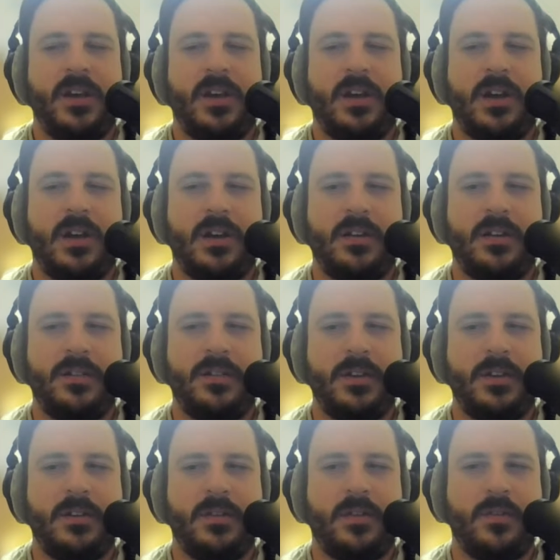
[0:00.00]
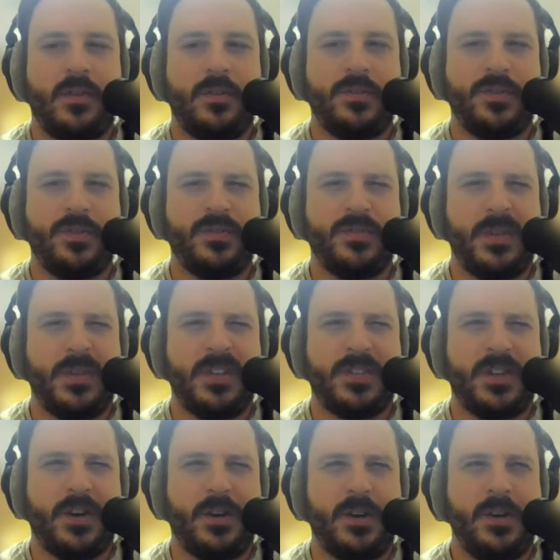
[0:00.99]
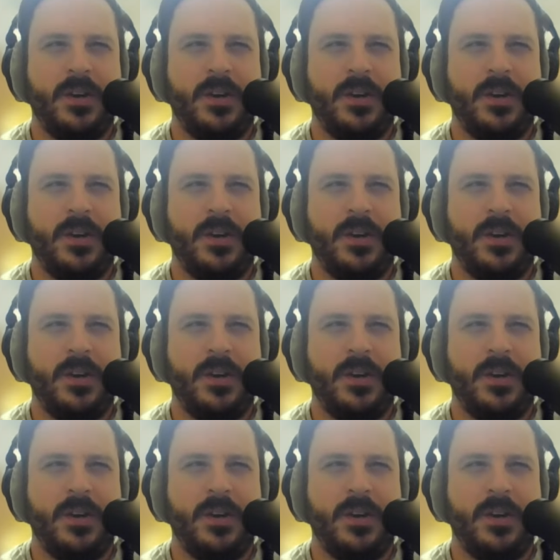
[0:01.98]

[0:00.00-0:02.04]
the OO-Tunes piece here,